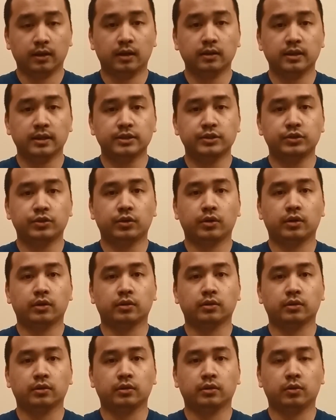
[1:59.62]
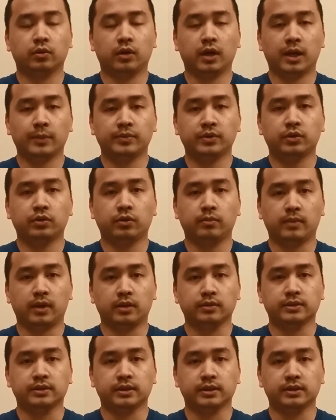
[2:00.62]
Unless your optical
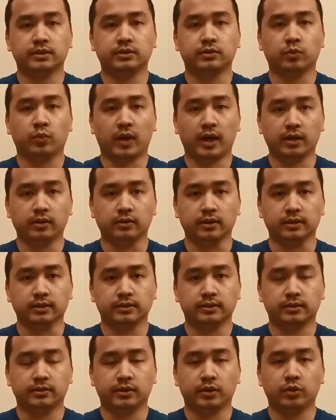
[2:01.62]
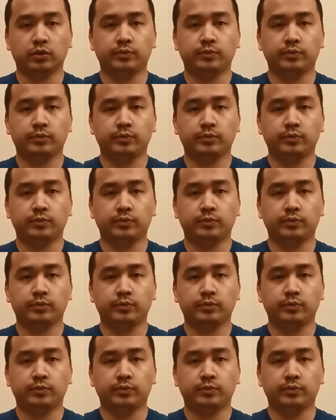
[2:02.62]
mouse is wireless, there